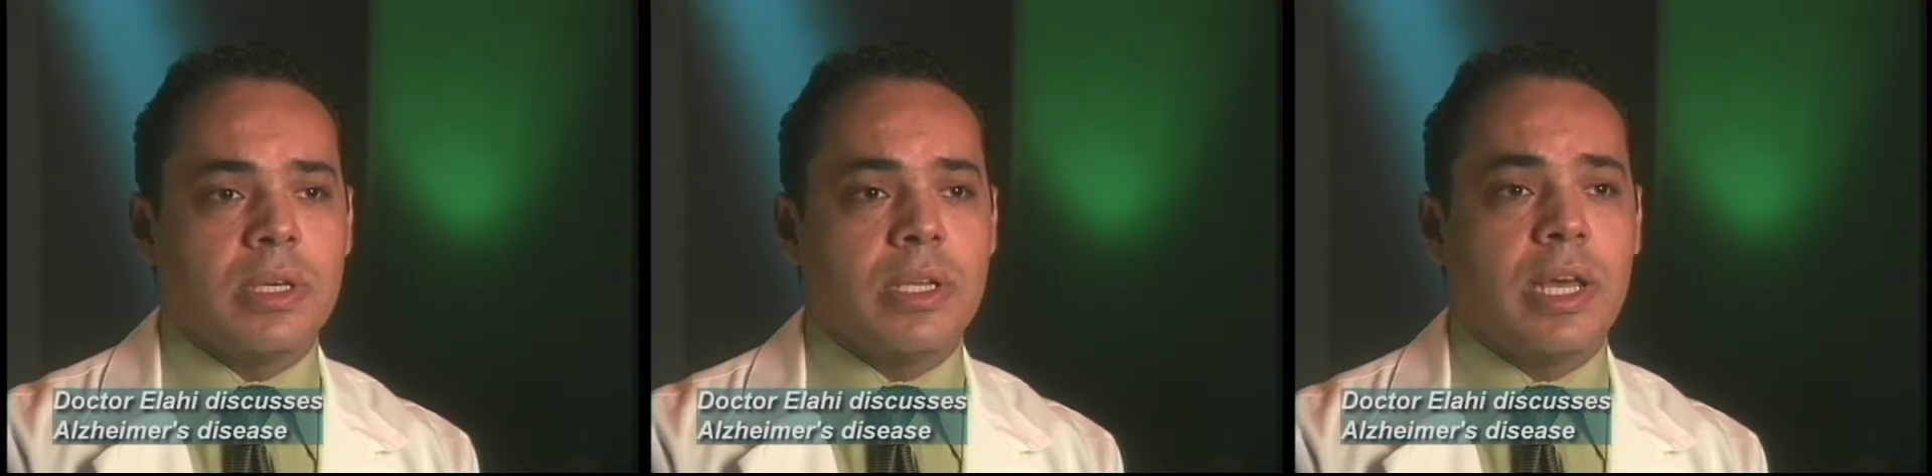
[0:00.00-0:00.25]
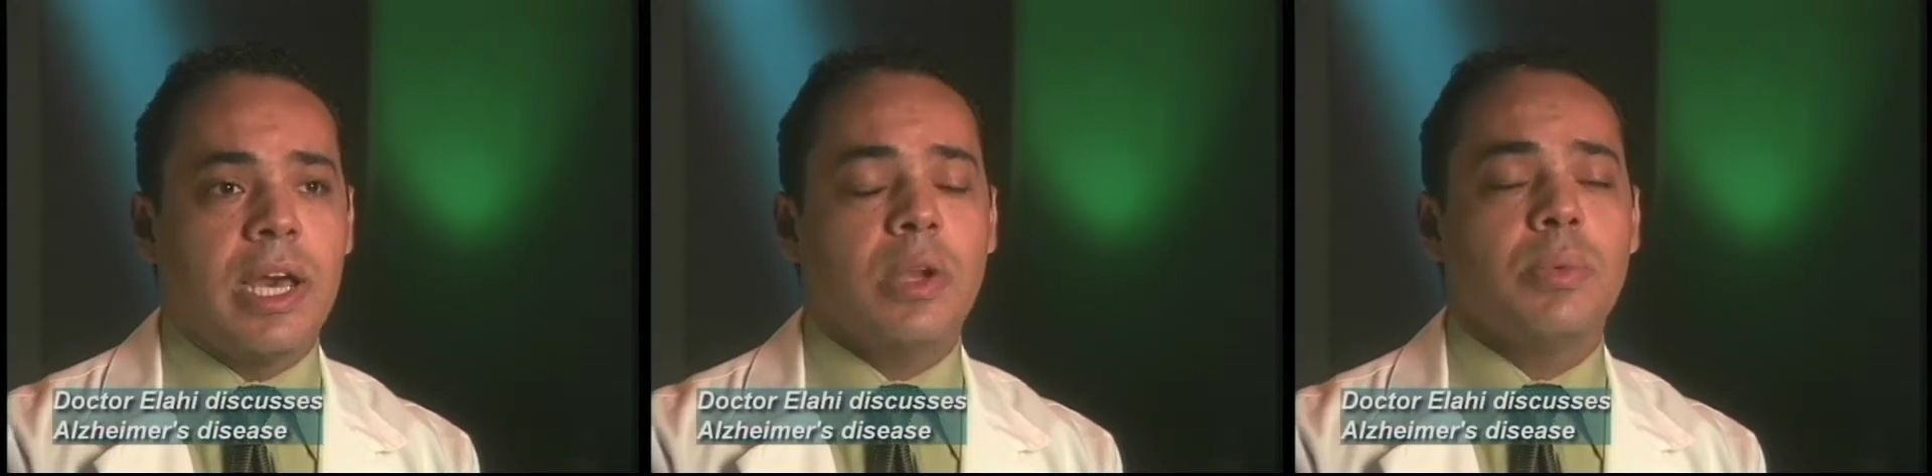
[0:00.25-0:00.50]

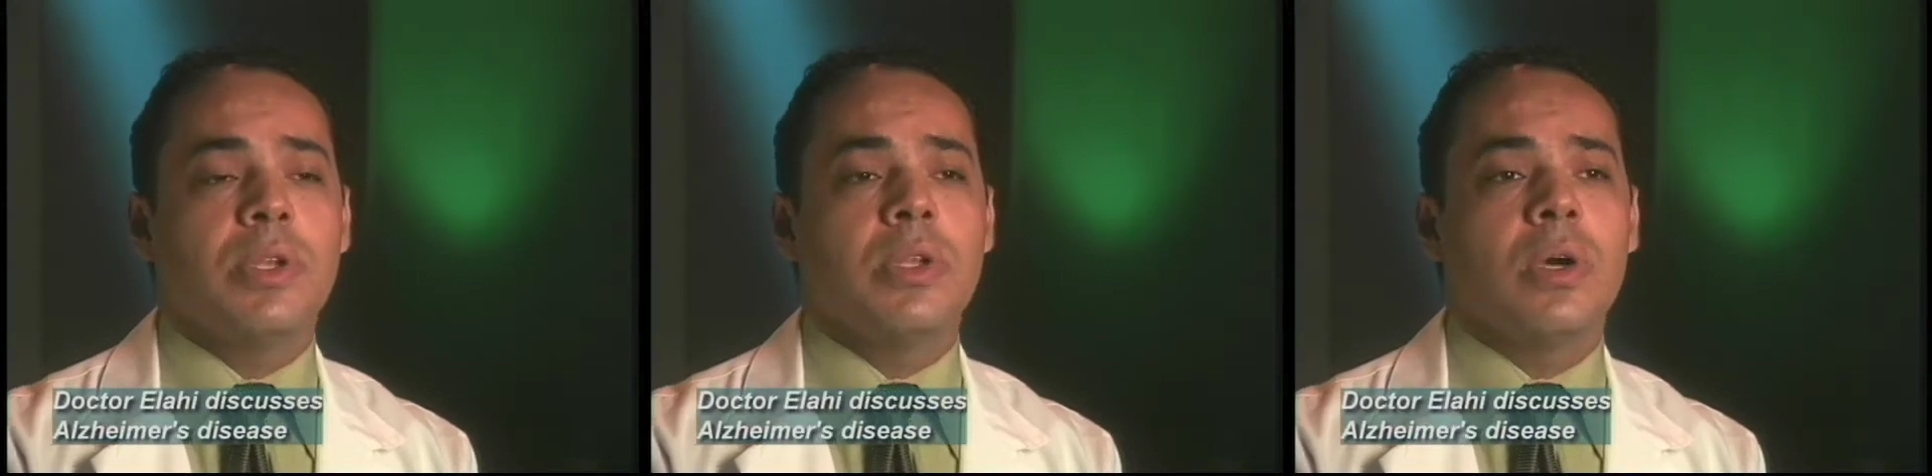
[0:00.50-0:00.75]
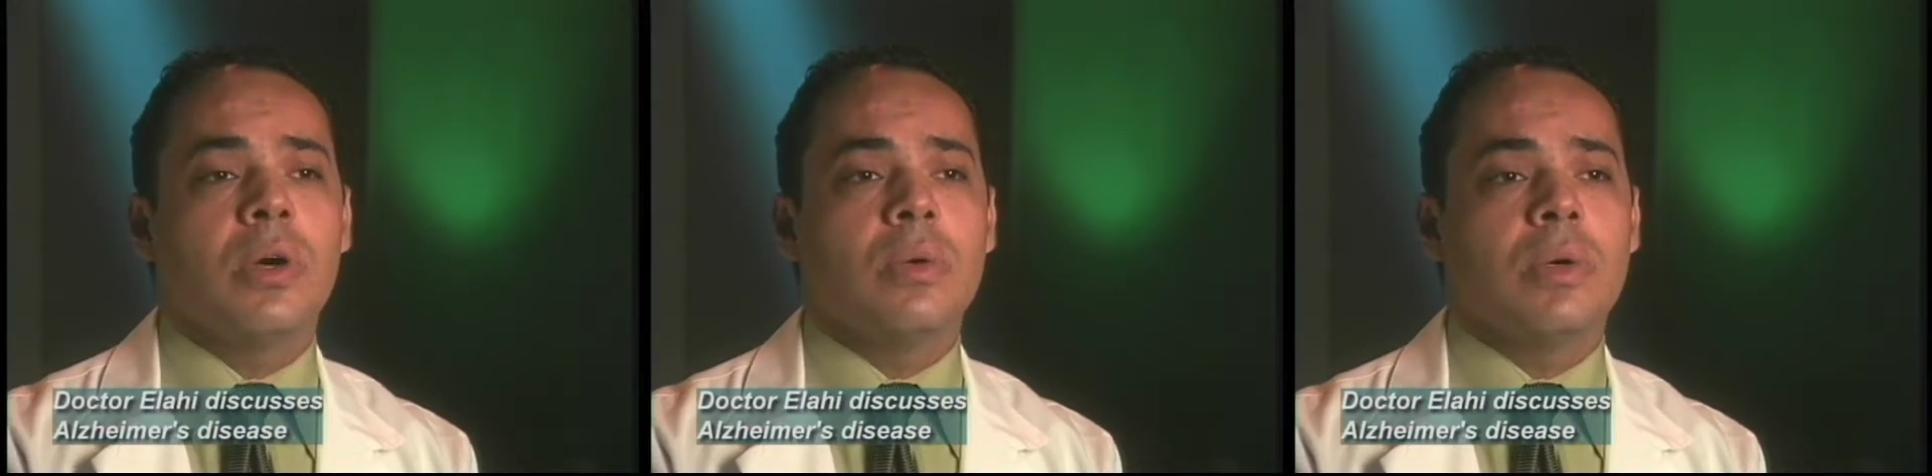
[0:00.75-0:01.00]
And how do we
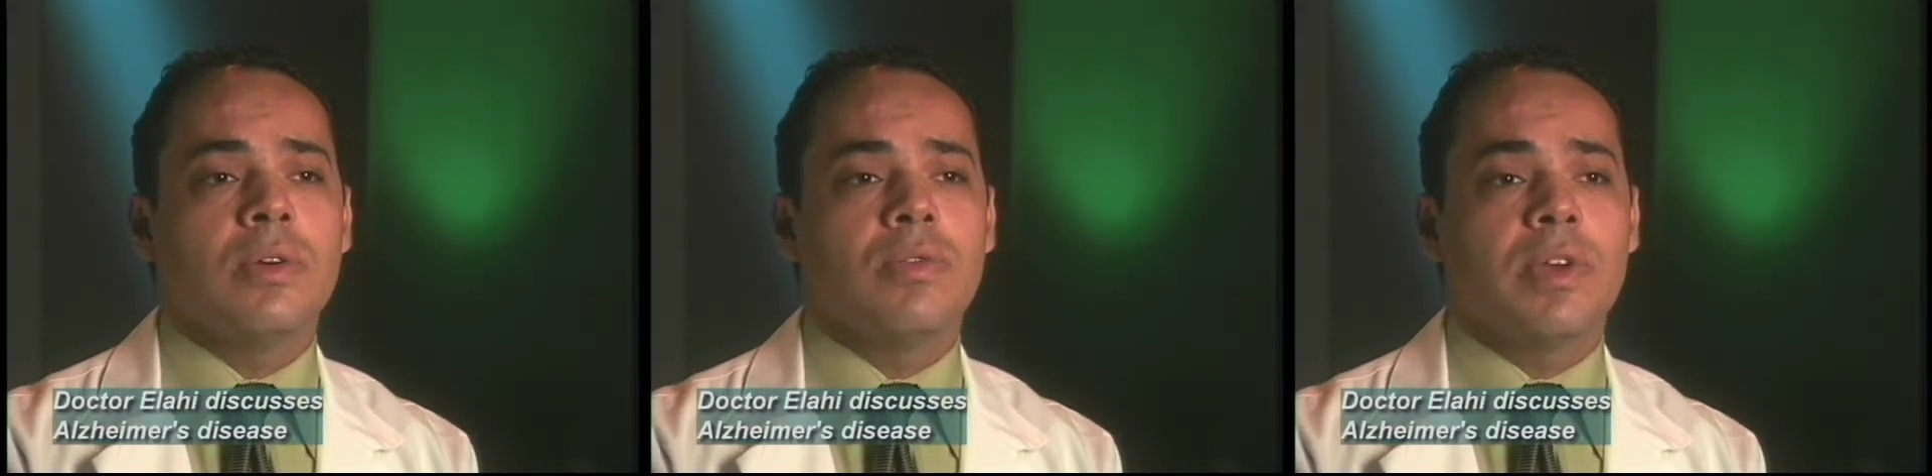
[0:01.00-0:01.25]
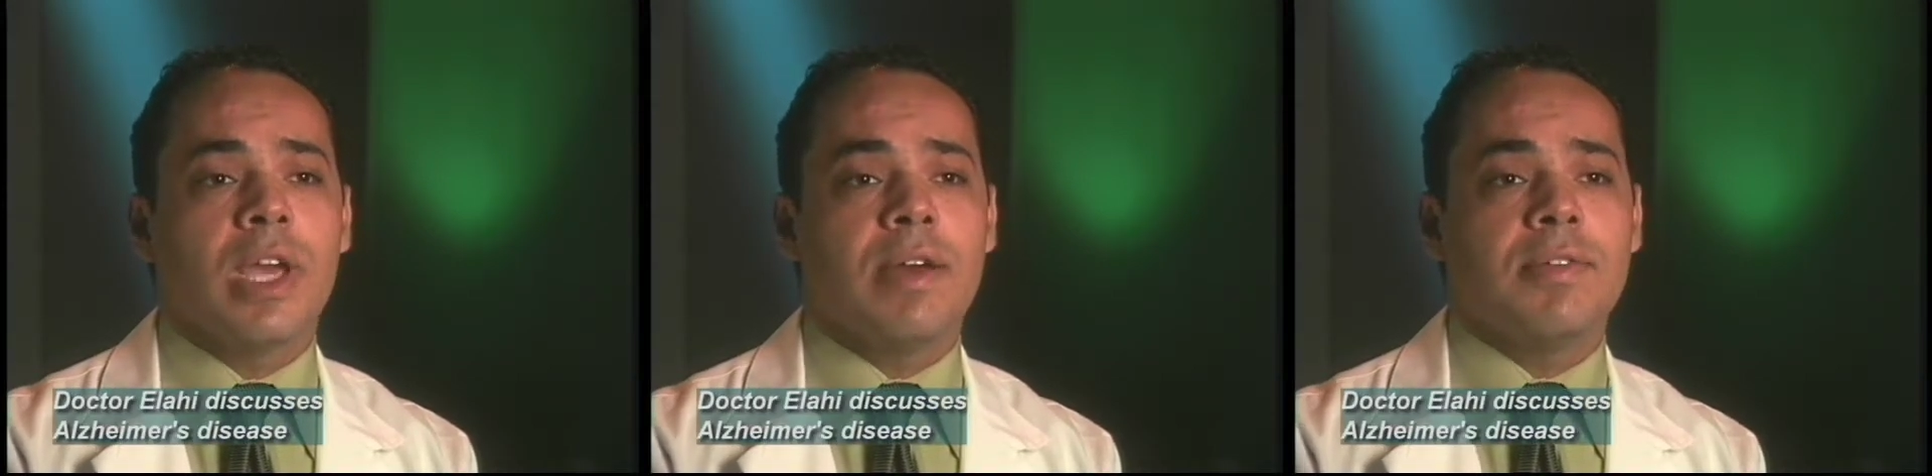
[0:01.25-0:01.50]
know
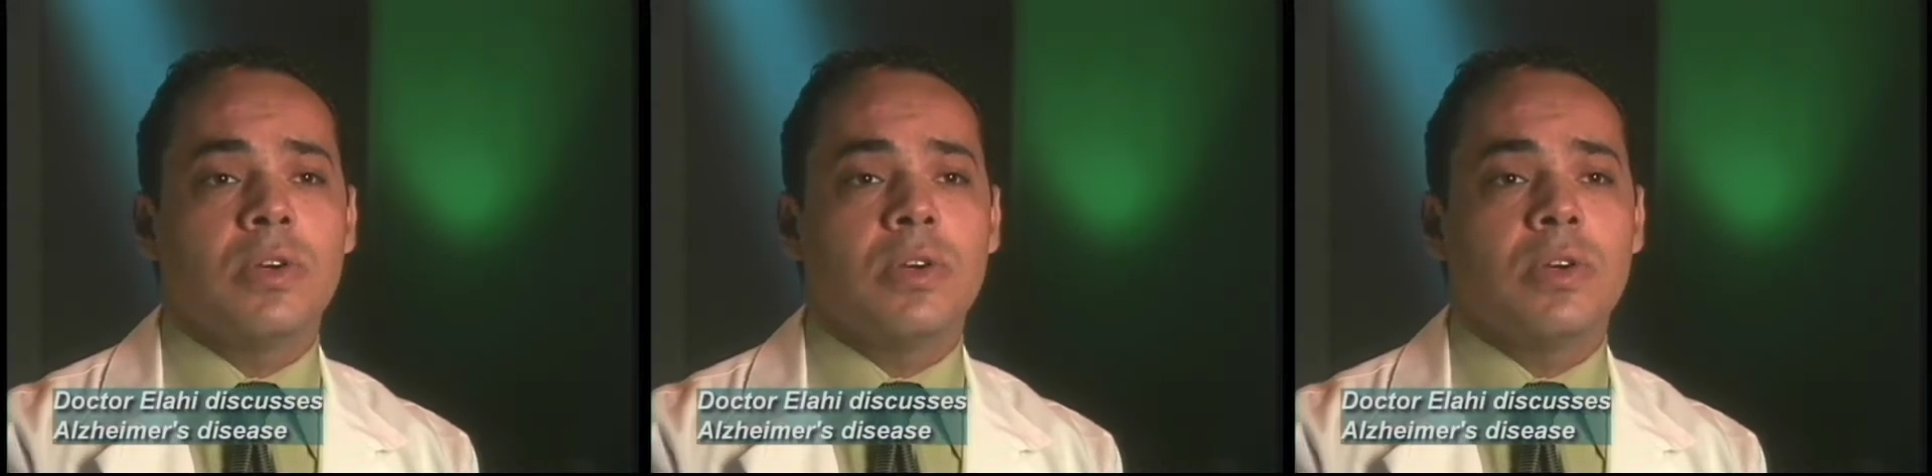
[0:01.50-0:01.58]
if we have